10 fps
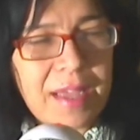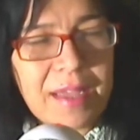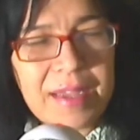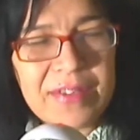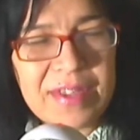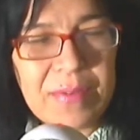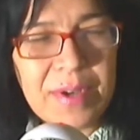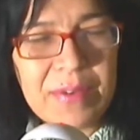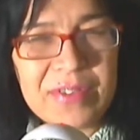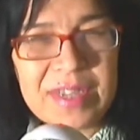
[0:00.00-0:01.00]
say
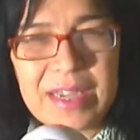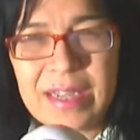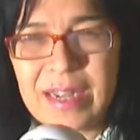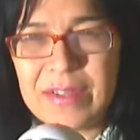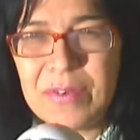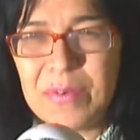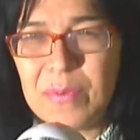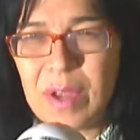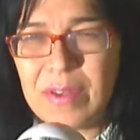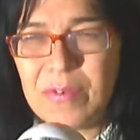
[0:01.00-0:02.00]
when I was a kid, I
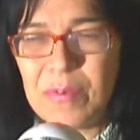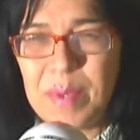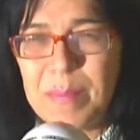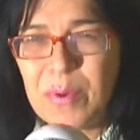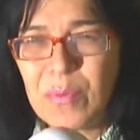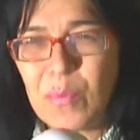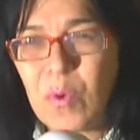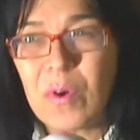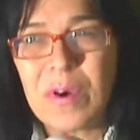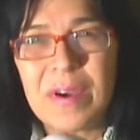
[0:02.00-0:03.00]
do remember
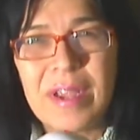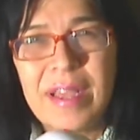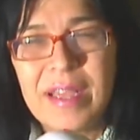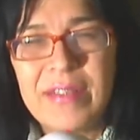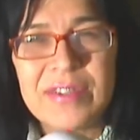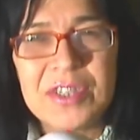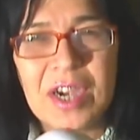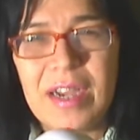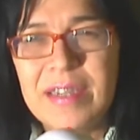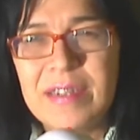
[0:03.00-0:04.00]
war as a
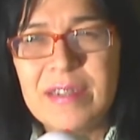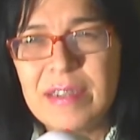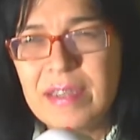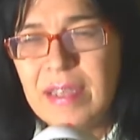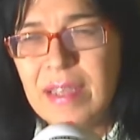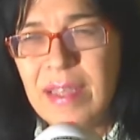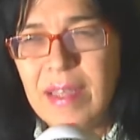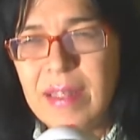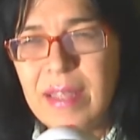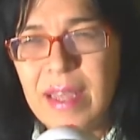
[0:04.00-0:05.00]
child.
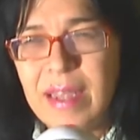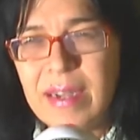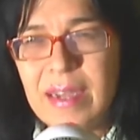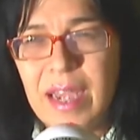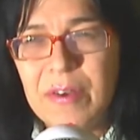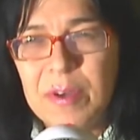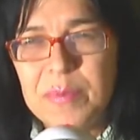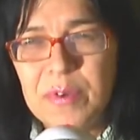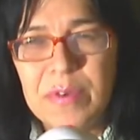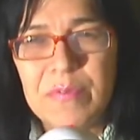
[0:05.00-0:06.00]
That I grew up
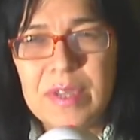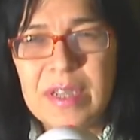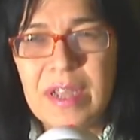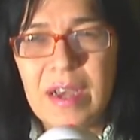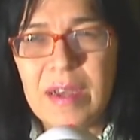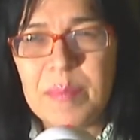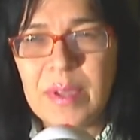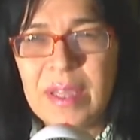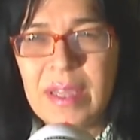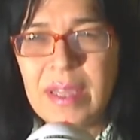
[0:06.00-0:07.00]
during Vietnam,
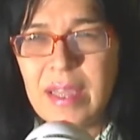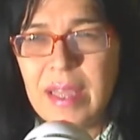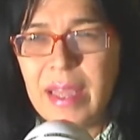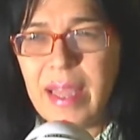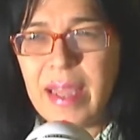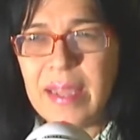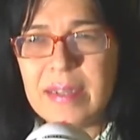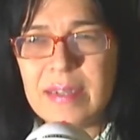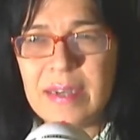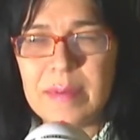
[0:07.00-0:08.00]

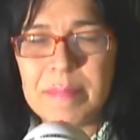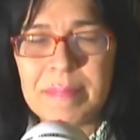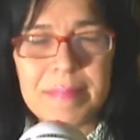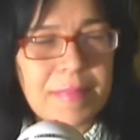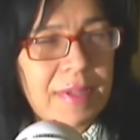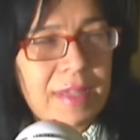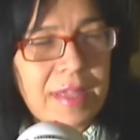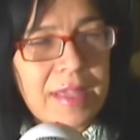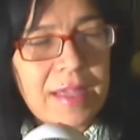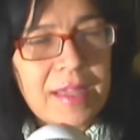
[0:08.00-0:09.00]
and I
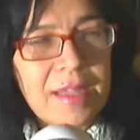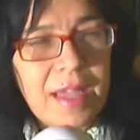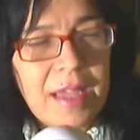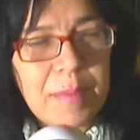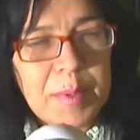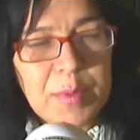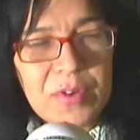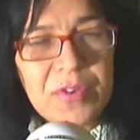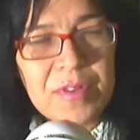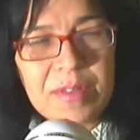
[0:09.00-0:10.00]
remember
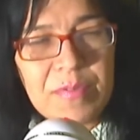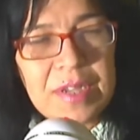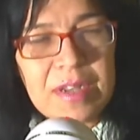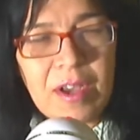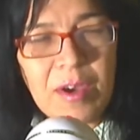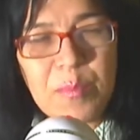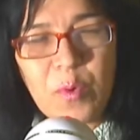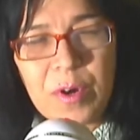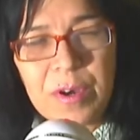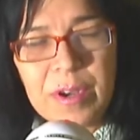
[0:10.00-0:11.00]
during the Vietnam
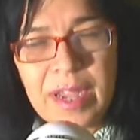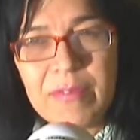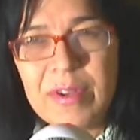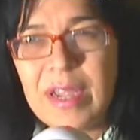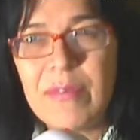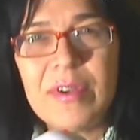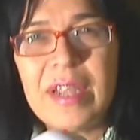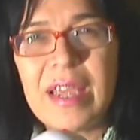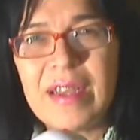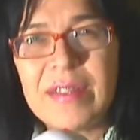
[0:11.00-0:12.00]
War, every
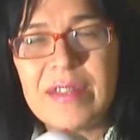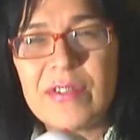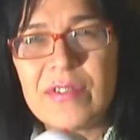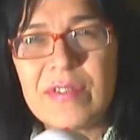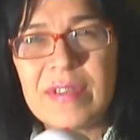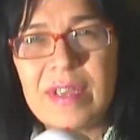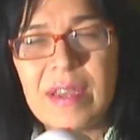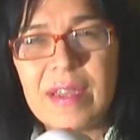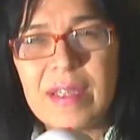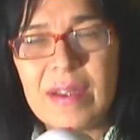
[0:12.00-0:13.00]
day on this,
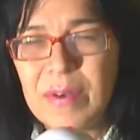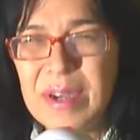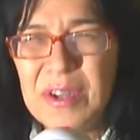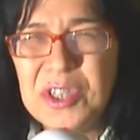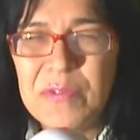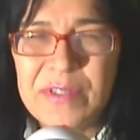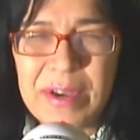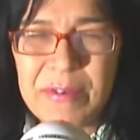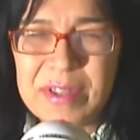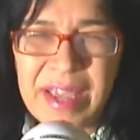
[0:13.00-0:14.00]
I'm not sure if it
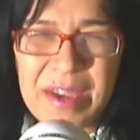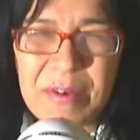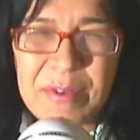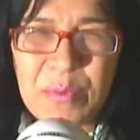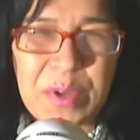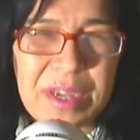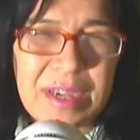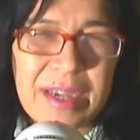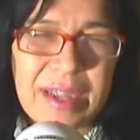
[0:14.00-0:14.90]
every day or every week,